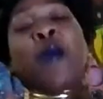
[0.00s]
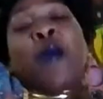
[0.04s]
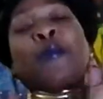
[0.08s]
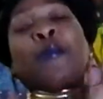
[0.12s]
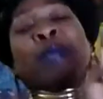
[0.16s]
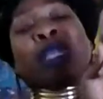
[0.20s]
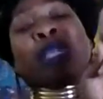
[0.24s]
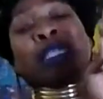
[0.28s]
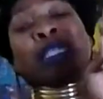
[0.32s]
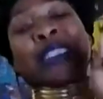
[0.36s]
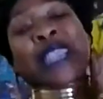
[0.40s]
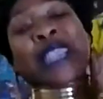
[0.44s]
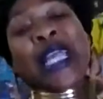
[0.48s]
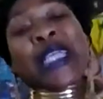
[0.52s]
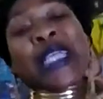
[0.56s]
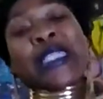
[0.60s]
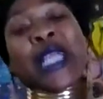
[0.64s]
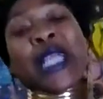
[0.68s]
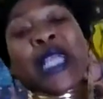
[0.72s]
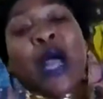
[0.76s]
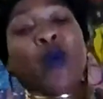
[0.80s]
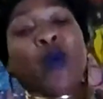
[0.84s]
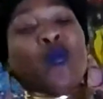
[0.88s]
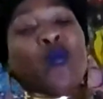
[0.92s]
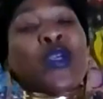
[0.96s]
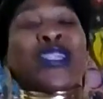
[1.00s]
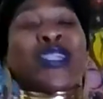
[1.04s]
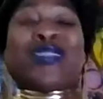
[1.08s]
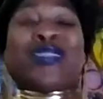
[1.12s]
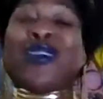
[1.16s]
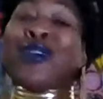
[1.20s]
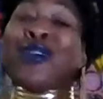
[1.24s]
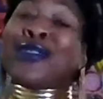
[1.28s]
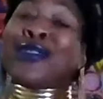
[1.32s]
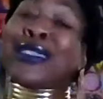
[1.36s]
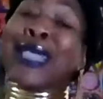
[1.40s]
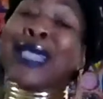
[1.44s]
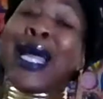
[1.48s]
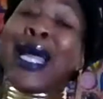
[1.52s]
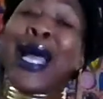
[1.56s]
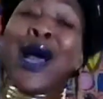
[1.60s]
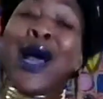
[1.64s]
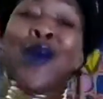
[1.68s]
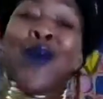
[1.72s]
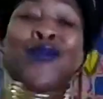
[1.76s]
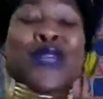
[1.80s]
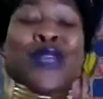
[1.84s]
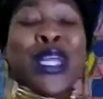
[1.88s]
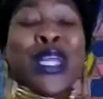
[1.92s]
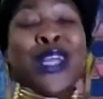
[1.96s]
But they say I'm weak cause I
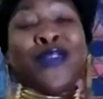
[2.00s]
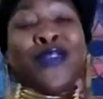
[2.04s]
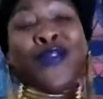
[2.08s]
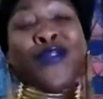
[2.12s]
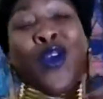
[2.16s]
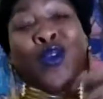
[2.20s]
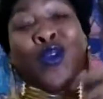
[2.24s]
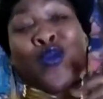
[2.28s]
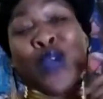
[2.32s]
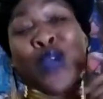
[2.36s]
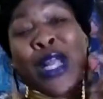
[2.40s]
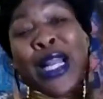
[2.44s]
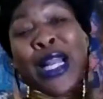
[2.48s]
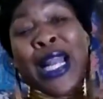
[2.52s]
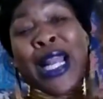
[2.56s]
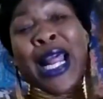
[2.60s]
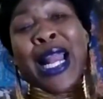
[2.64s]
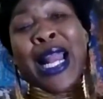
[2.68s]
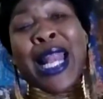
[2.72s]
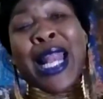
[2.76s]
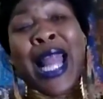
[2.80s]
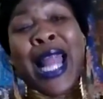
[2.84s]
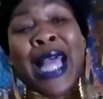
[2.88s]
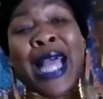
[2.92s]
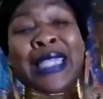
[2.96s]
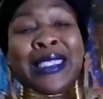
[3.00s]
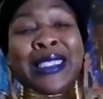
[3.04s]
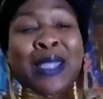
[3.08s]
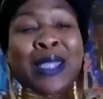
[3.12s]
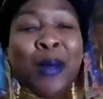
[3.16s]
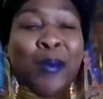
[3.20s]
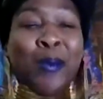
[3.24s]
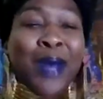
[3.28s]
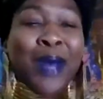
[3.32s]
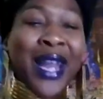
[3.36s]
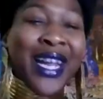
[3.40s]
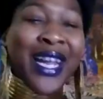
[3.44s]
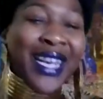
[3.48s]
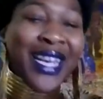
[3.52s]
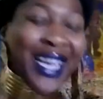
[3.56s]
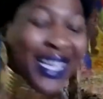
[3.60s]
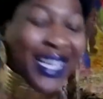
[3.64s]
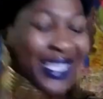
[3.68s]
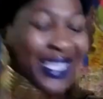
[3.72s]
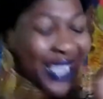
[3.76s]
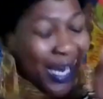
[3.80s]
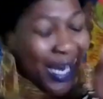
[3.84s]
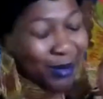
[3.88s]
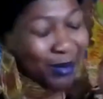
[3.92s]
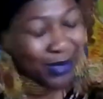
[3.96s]
don't even really like to play. They
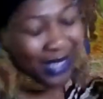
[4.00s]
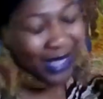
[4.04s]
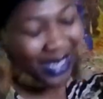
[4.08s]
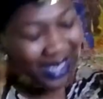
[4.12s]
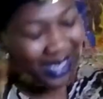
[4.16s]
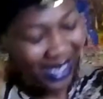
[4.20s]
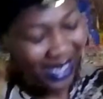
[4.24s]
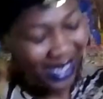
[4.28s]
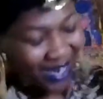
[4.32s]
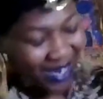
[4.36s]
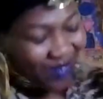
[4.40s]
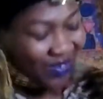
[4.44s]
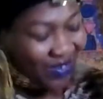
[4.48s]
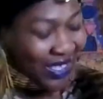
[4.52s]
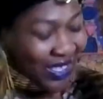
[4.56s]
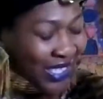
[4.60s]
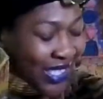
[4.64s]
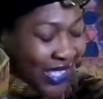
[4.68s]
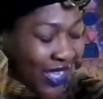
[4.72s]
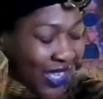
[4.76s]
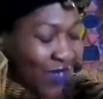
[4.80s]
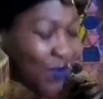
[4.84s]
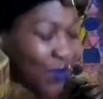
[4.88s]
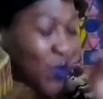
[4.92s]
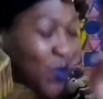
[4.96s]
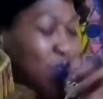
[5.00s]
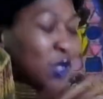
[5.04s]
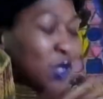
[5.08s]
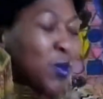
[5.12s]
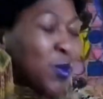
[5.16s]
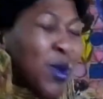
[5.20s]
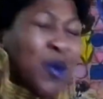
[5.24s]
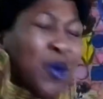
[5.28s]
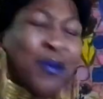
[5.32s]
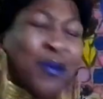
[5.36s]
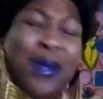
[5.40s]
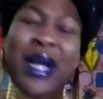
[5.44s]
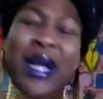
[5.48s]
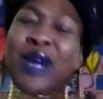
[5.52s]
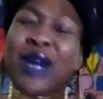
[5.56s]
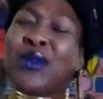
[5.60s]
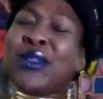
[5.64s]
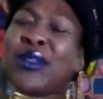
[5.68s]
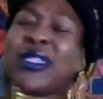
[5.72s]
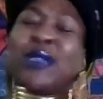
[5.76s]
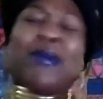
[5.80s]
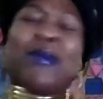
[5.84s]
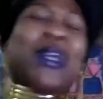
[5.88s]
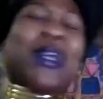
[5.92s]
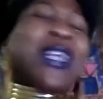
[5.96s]
to live is evil, still backwards,
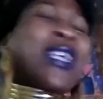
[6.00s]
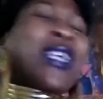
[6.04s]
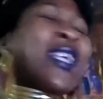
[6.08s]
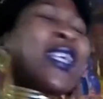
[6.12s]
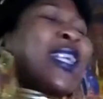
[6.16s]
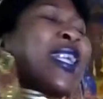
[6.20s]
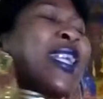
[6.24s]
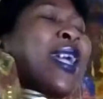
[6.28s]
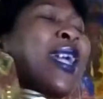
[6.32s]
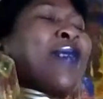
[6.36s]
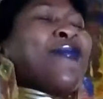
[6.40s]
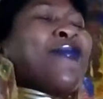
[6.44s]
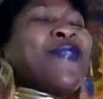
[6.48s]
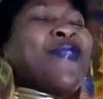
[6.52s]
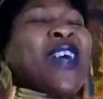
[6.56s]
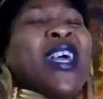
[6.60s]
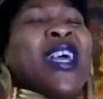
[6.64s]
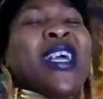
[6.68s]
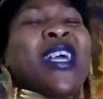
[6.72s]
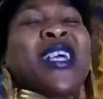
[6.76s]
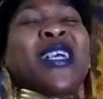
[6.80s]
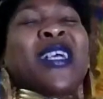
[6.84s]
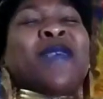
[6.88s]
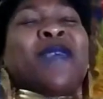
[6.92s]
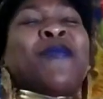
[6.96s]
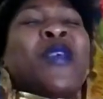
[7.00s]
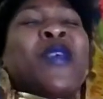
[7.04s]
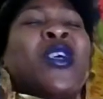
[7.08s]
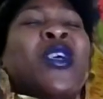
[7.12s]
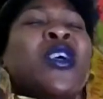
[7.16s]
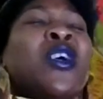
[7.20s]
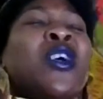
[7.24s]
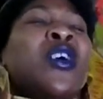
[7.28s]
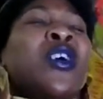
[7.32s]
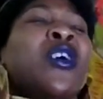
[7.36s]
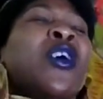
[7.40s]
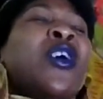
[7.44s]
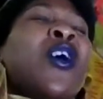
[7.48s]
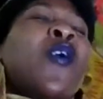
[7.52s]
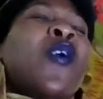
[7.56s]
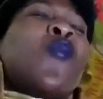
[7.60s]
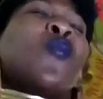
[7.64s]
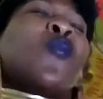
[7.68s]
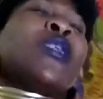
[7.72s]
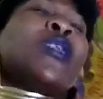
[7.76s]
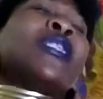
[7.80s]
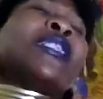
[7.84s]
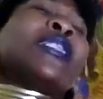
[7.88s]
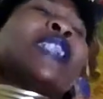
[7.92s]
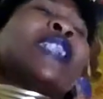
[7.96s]
another killer named Fame. We
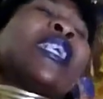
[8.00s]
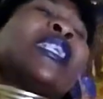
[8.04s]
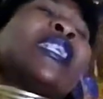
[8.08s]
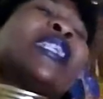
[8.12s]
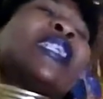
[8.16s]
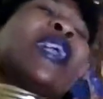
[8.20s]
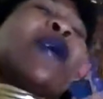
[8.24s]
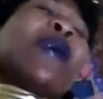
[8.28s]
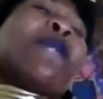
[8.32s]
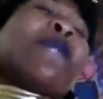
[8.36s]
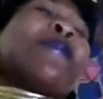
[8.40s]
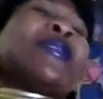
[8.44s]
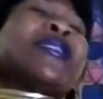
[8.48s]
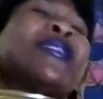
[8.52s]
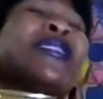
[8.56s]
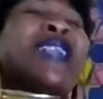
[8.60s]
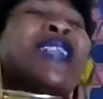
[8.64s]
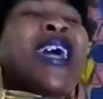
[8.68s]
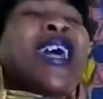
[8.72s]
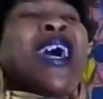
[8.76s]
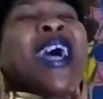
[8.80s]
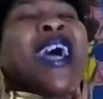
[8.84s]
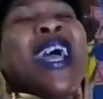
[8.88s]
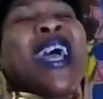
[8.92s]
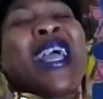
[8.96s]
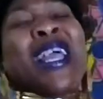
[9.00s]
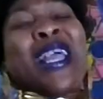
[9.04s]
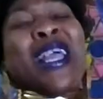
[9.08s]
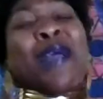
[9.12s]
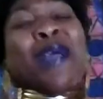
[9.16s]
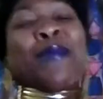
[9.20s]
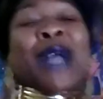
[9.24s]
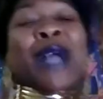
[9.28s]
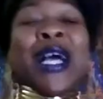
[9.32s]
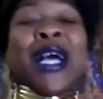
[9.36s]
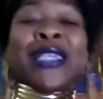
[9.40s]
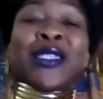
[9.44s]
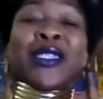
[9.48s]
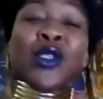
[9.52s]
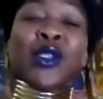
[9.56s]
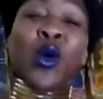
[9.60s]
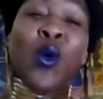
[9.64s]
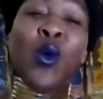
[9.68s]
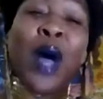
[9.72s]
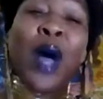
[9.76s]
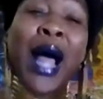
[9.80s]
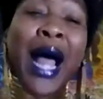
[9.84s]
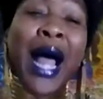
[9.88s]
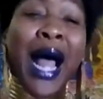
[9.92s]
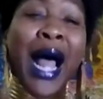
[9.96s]
sinned and missed our aim, got so
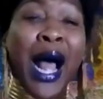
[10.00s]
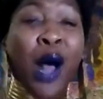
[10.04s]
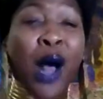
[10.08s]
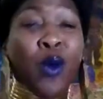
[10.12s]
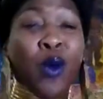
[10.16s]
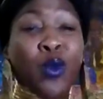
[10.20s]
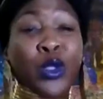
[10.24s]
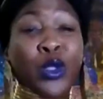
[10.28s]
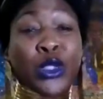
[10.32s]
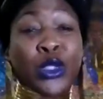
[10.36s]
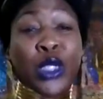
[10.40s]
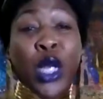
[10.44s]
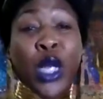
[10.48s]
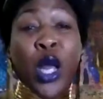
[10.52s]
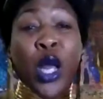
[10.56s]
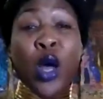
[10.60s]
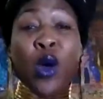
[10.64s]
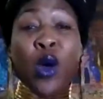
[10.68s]
high I was low.